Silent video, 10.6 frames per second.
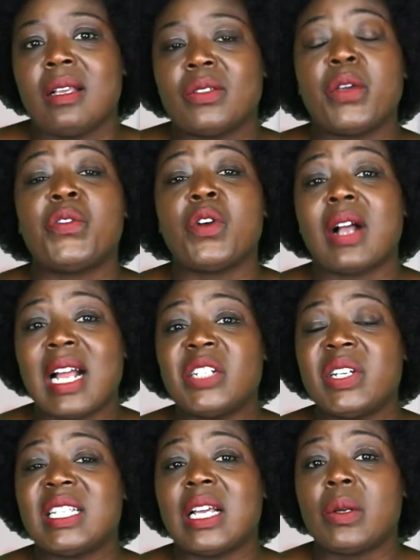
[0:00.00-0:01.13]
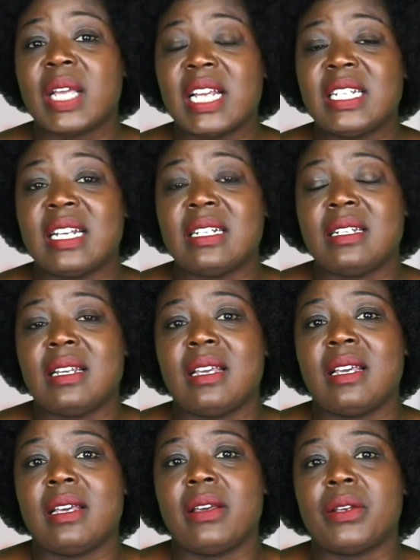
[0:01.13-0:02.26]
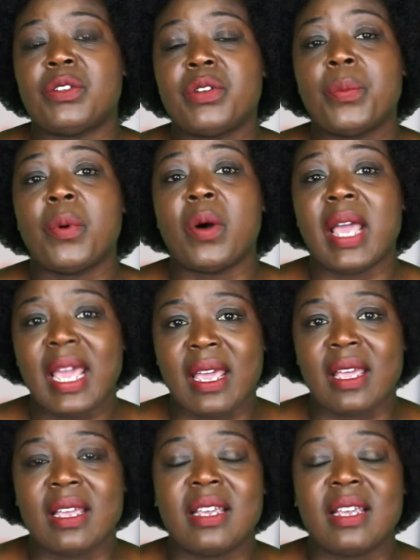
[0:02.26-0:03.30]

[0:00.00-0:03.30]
So if your country is allocated a triple A,